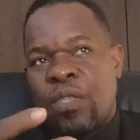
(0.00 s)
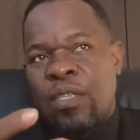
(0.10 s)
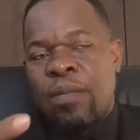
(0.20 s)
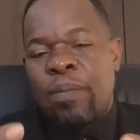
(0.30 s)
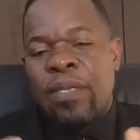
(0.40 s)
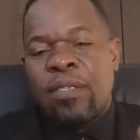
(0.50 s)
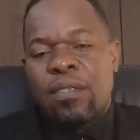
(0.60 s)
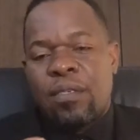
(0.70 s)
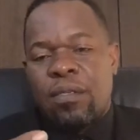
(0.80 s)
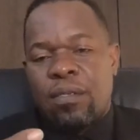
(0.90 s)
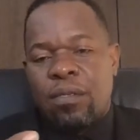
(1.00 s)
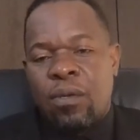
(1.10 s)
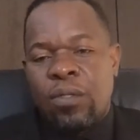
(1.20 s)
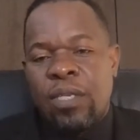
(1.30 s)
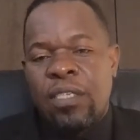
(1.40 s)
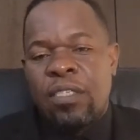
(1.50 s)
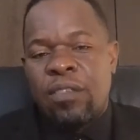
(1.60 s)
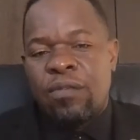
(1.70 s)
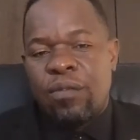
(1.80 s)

that the best alternative,